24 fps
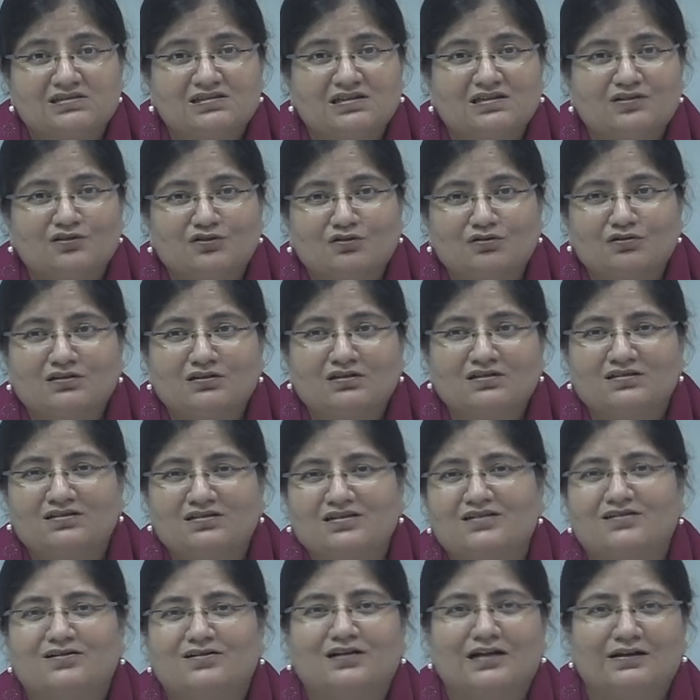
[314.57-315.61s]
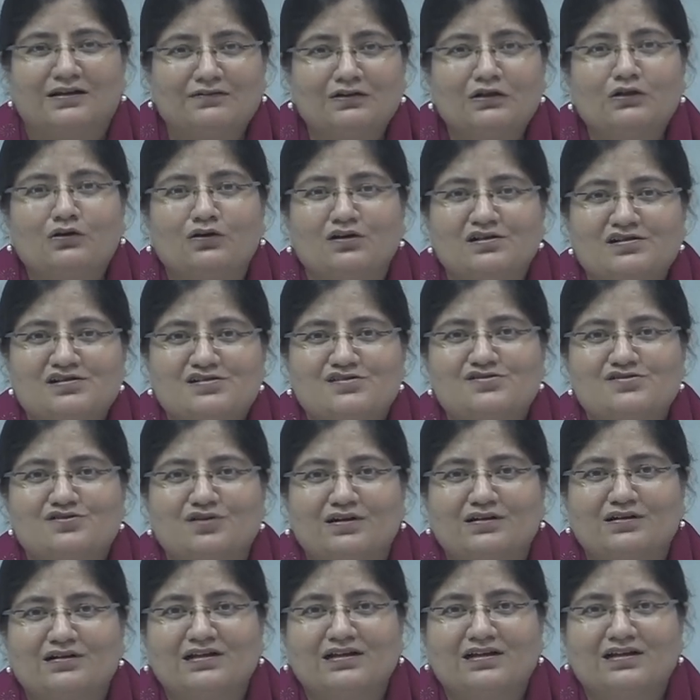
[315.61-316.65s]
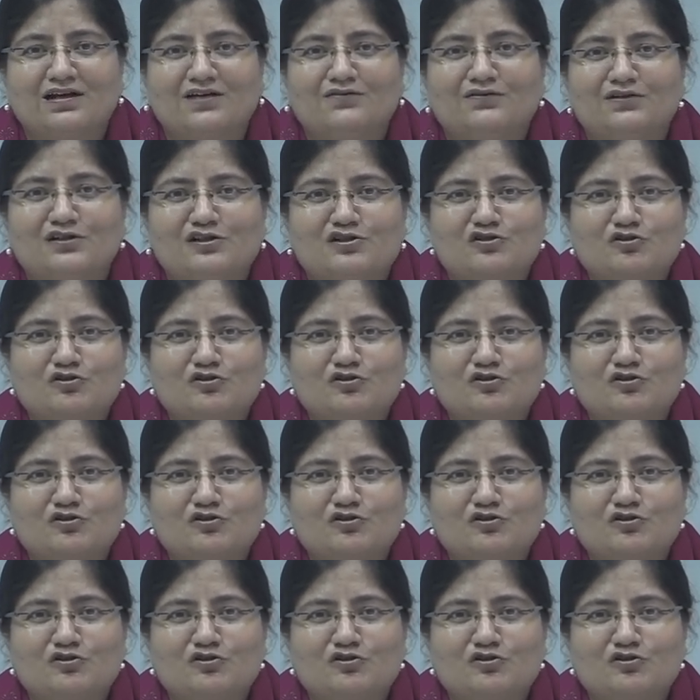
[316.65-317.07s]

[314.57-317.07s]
that the travel cost is already covered,